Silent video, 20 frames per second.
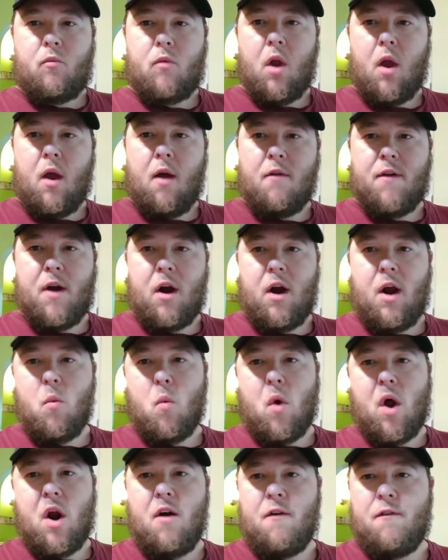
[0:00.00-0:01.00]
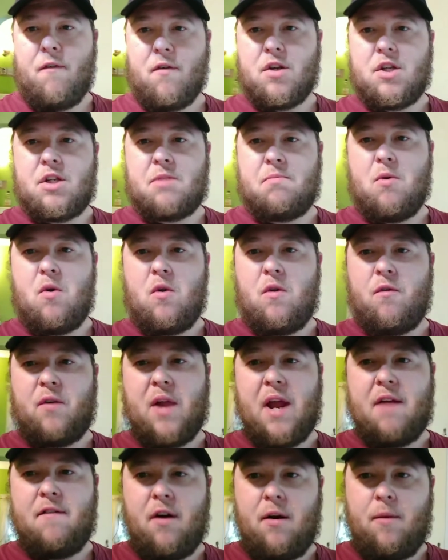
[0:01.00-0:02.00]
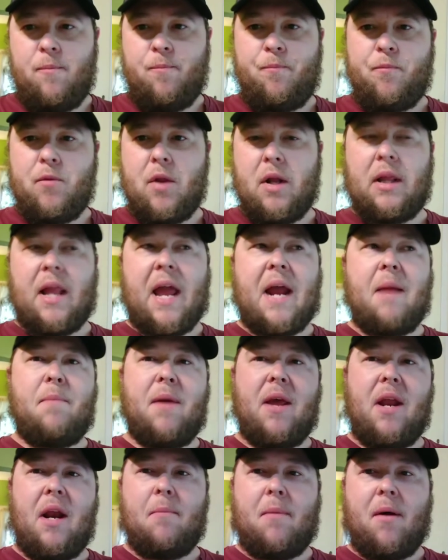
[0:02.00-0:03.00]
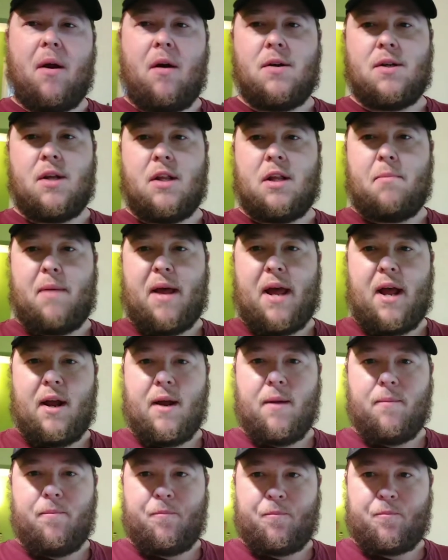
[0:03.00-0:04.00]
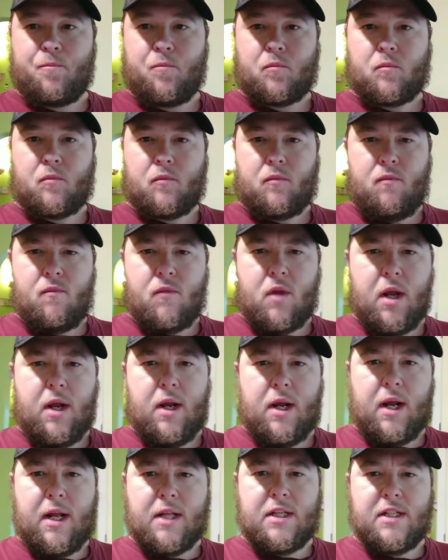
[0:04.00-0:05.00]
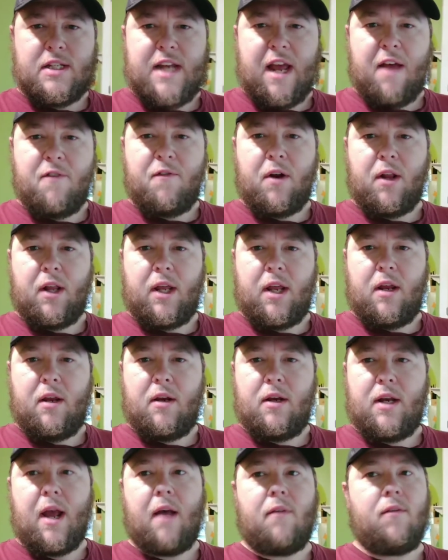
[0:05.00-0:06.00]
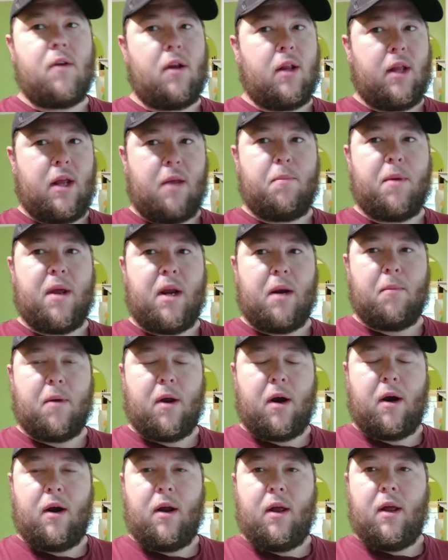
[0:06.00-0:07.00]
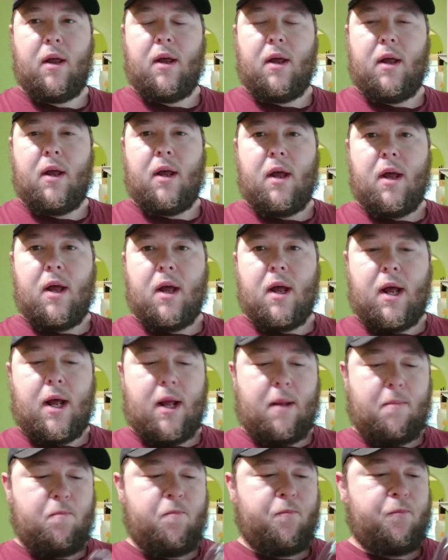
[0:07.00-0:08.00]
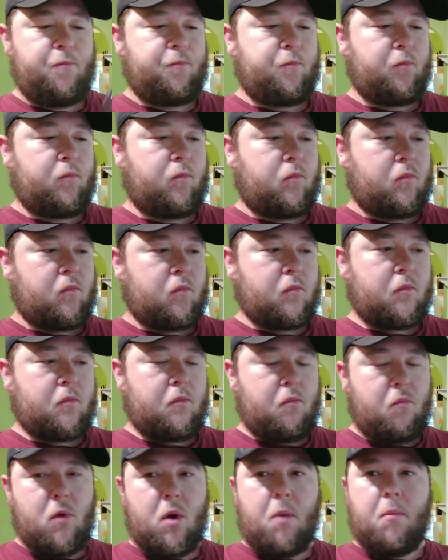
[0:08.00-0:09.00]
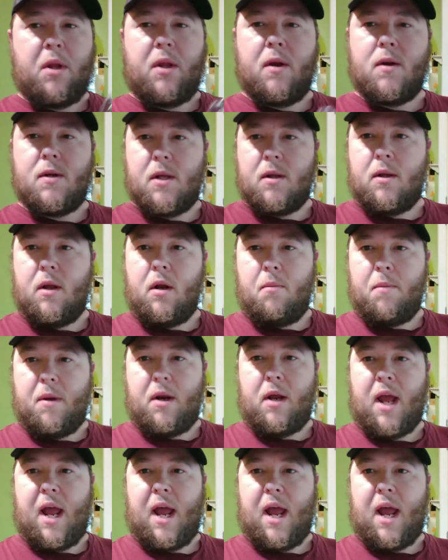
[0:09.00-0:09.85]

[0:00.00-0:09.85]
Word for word: a very wonderful smooth flavor, light peanut butters on the back. It's definitely, definitely a peanut butter. Um, but there's a little bit of